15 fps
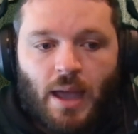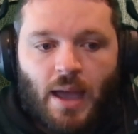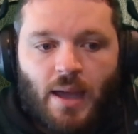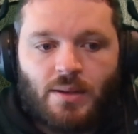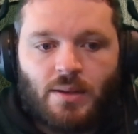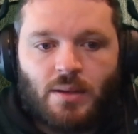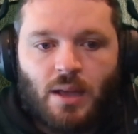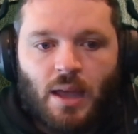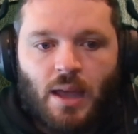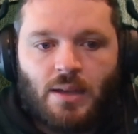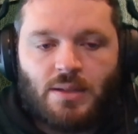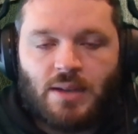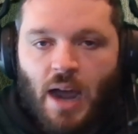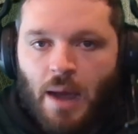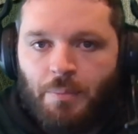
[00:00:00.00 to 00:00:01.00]
at a
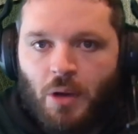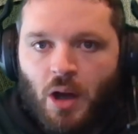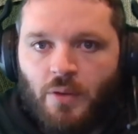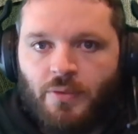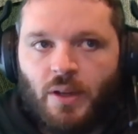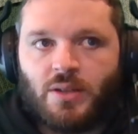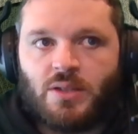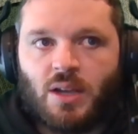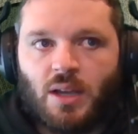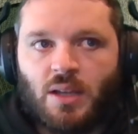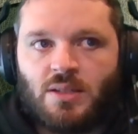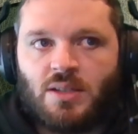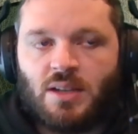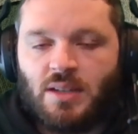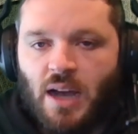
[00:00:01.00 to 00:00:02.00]
top offense
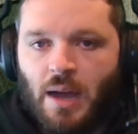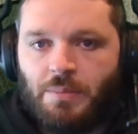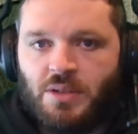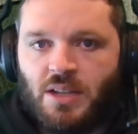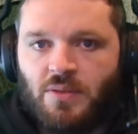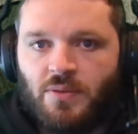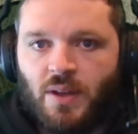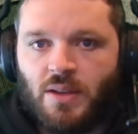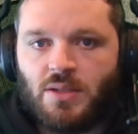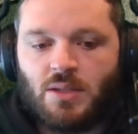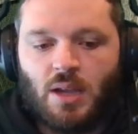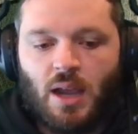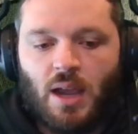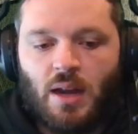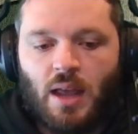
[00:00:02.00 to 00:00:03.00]
against a top defense
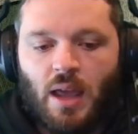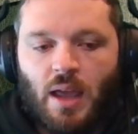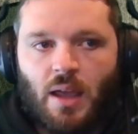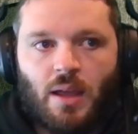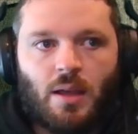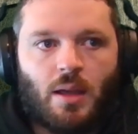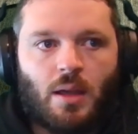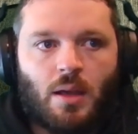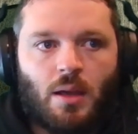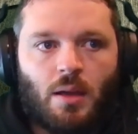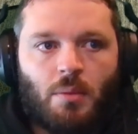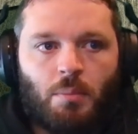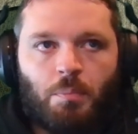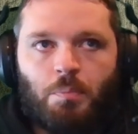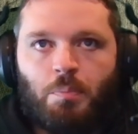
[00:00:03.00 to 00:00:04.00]
and a
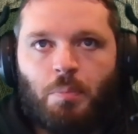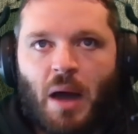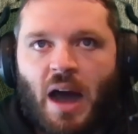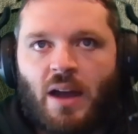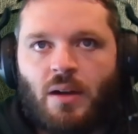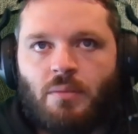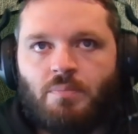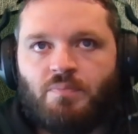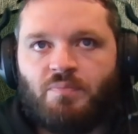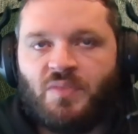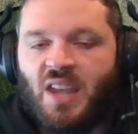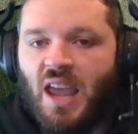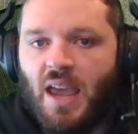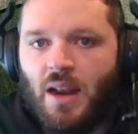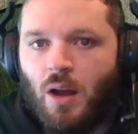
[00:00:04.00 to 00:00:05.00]
bottom
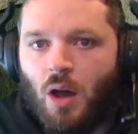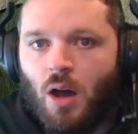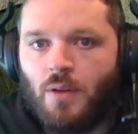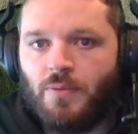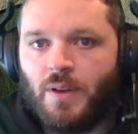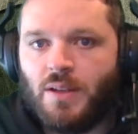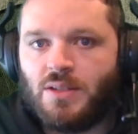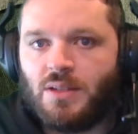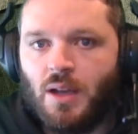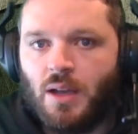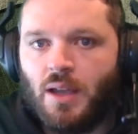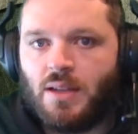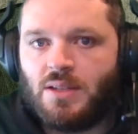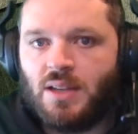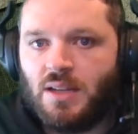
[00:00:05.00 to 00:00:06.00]
10 offense
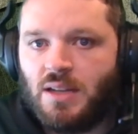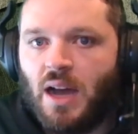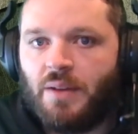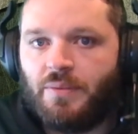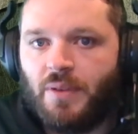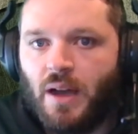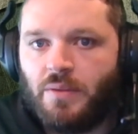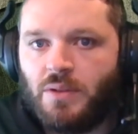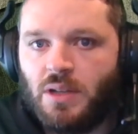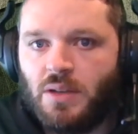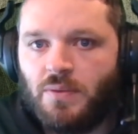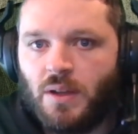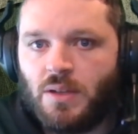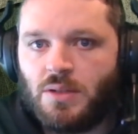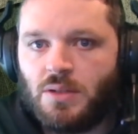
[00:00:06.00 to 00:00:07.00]
against a top 5
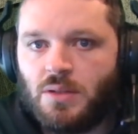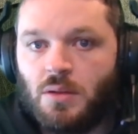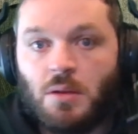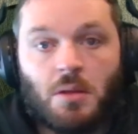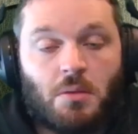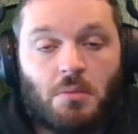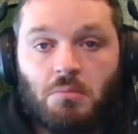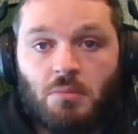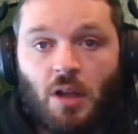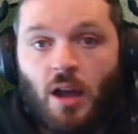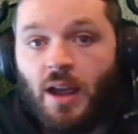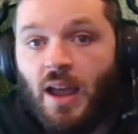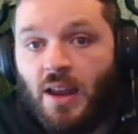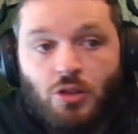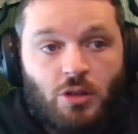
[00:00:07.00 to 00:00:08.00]
defense. Now,
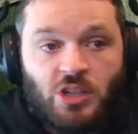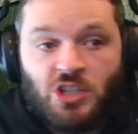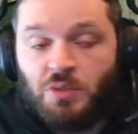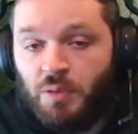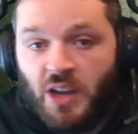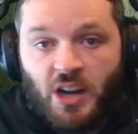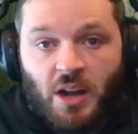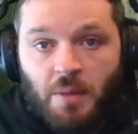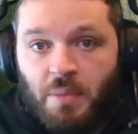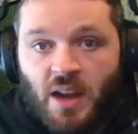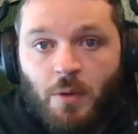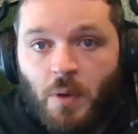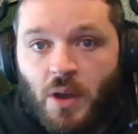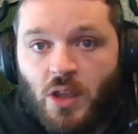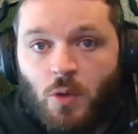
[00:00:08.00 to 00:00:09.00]
again, you can split it up
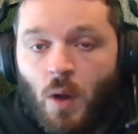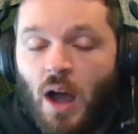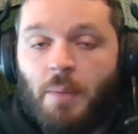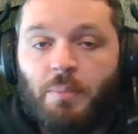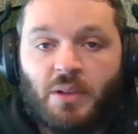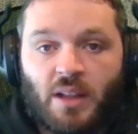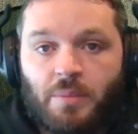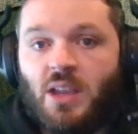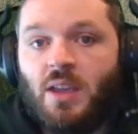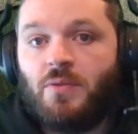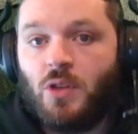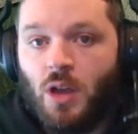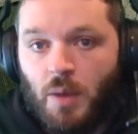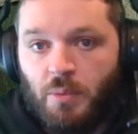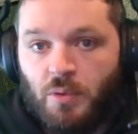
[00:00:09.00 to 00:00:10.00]
any way you want, but let me give
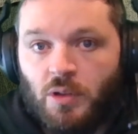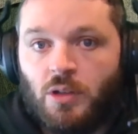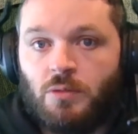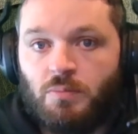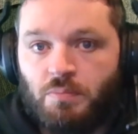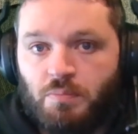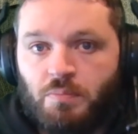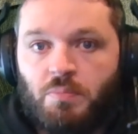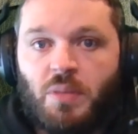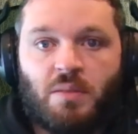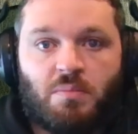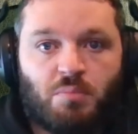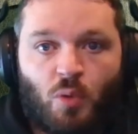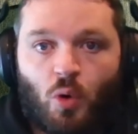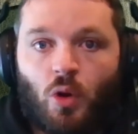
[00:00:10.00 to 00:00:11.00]
you a couple
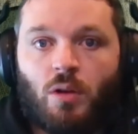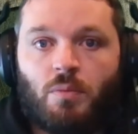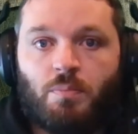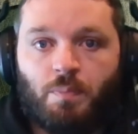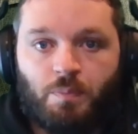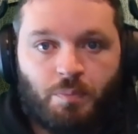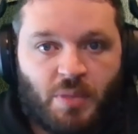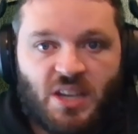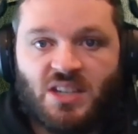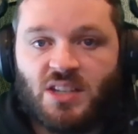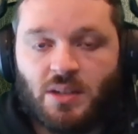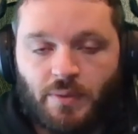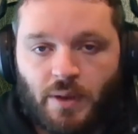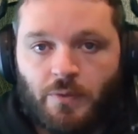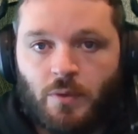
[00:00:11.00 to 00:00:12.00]
bit more
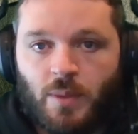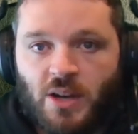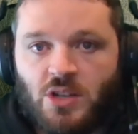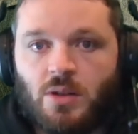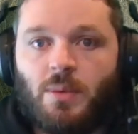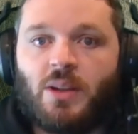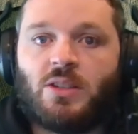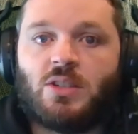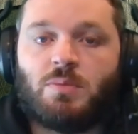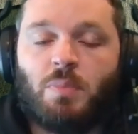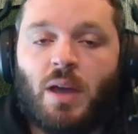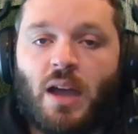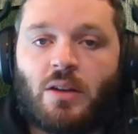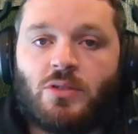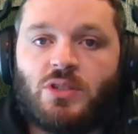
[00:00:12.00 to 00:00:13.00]
pieces of information about this
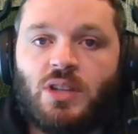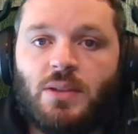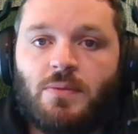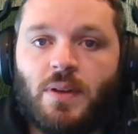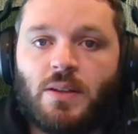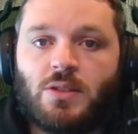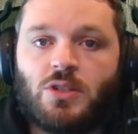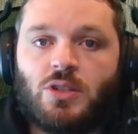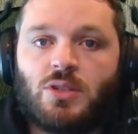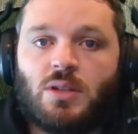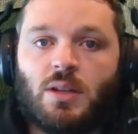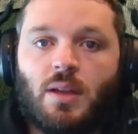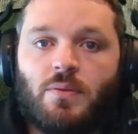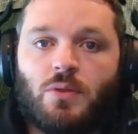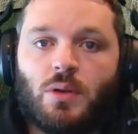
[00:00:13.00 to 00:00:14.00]
Packers defense just
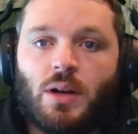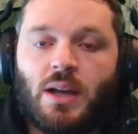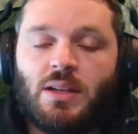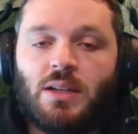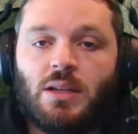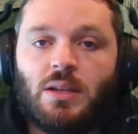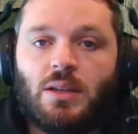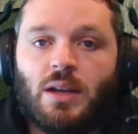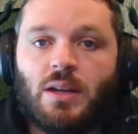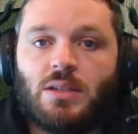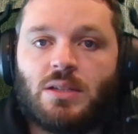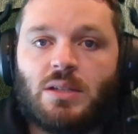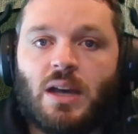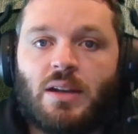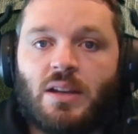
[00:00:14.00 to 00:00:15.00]
to give you an idea that
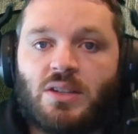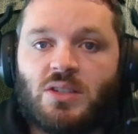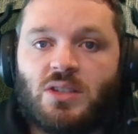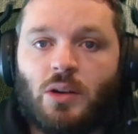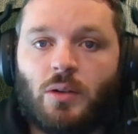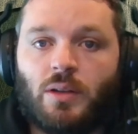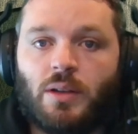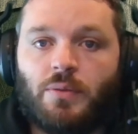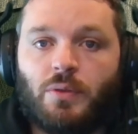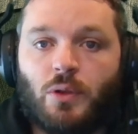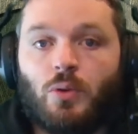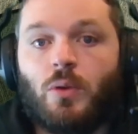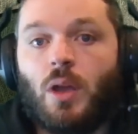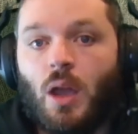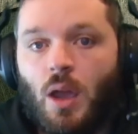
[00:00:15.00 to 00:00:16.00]
it's not necessarily a
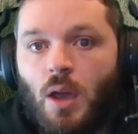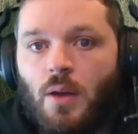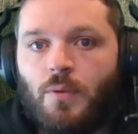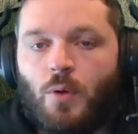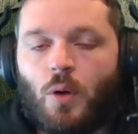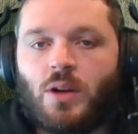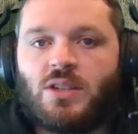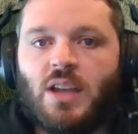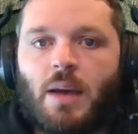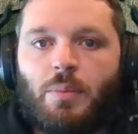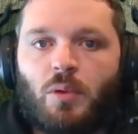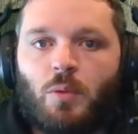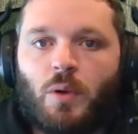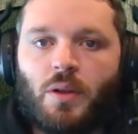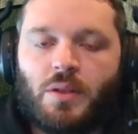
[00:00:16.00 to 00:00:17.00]
fluke. For
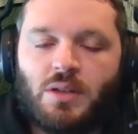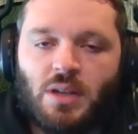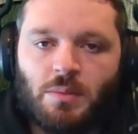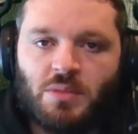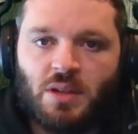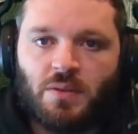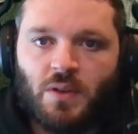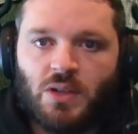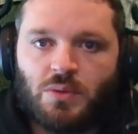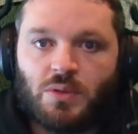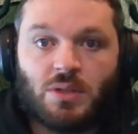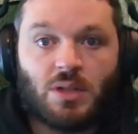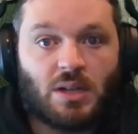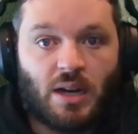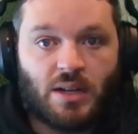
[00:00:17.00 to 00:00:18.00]
example, one of the teams they faced
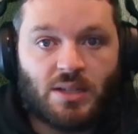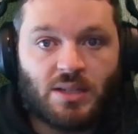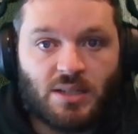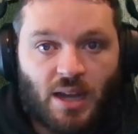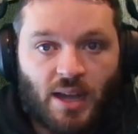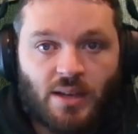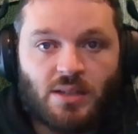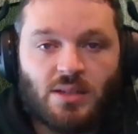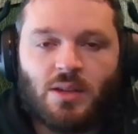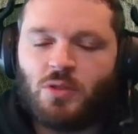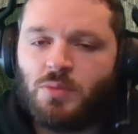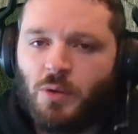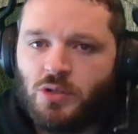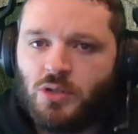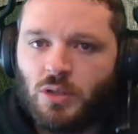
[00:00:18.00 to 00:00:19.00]
was the Tennessee Titans. They were
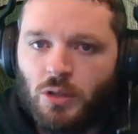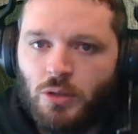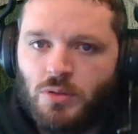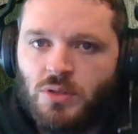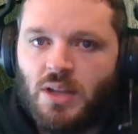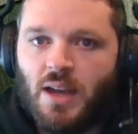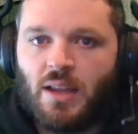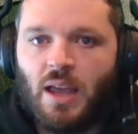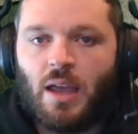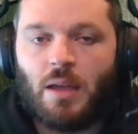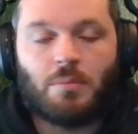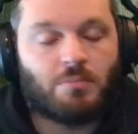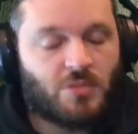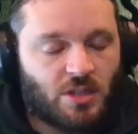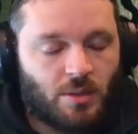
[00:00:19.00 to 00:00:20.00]
supposed to lose that
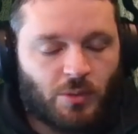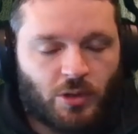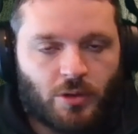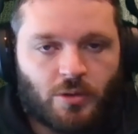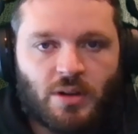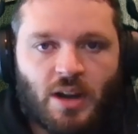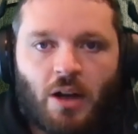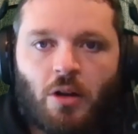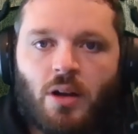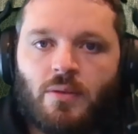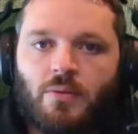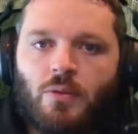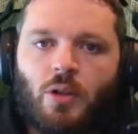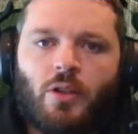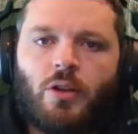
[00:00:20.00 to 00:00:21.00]
game. Similar
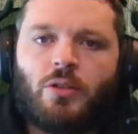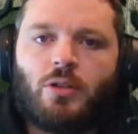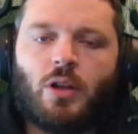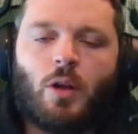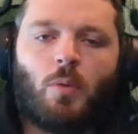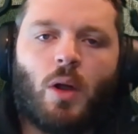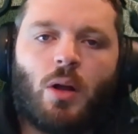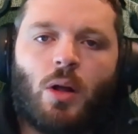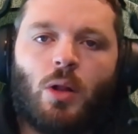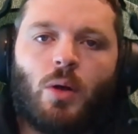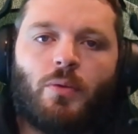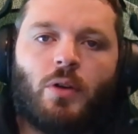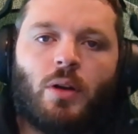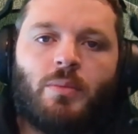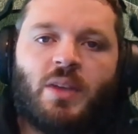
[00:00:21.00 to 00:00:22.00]
narrative. Well, they're going to run all
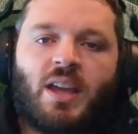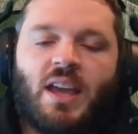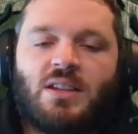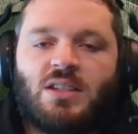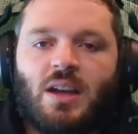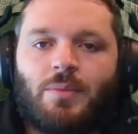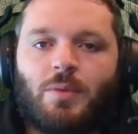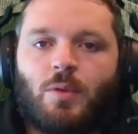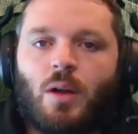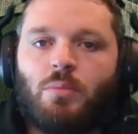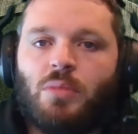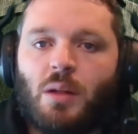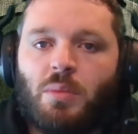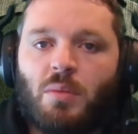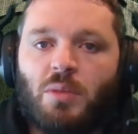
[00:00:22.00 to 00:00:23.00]
over them. They can't stop the run,
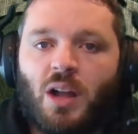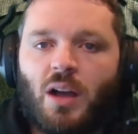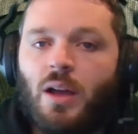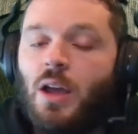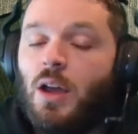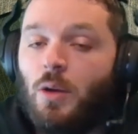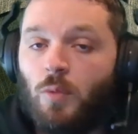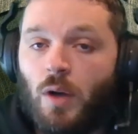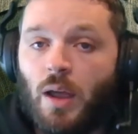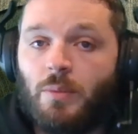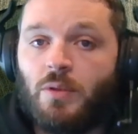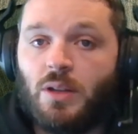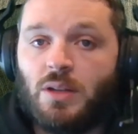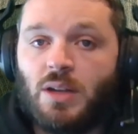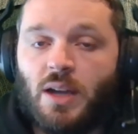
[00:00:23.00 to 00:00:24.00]
blah, blah, blah.
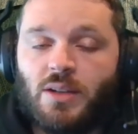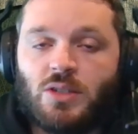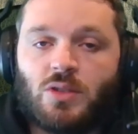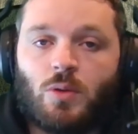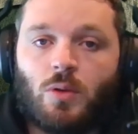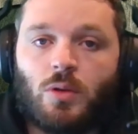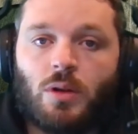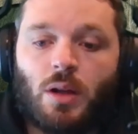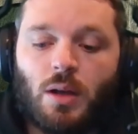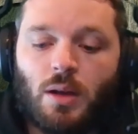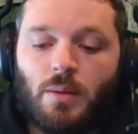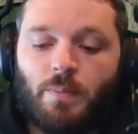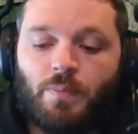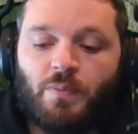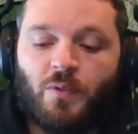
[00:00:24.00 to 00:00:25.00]
The Titans scored
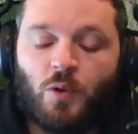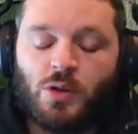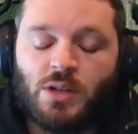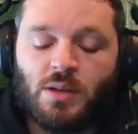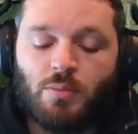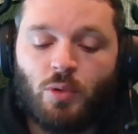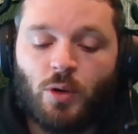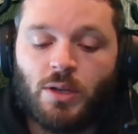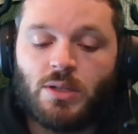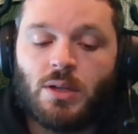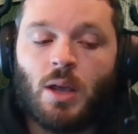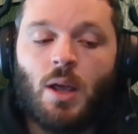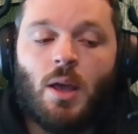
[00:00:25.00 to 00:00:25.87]
14 points.